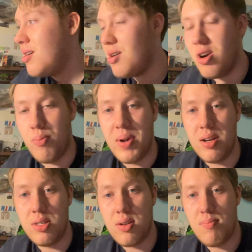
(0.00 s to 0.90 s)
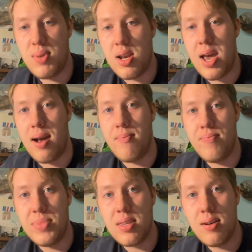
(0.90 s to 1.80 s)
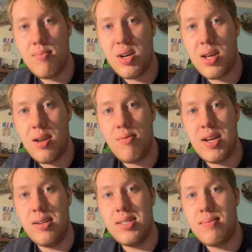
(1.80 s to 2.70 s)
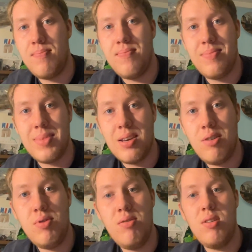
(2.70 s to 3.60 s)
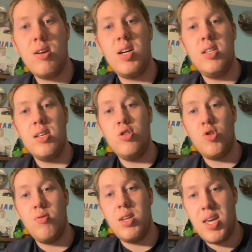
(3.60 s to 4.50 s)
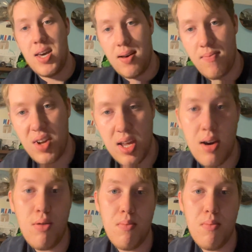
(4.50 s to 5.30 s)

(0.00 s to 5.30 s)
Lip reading: No, but yeah. But anyways, hope you guys enjoyed the video,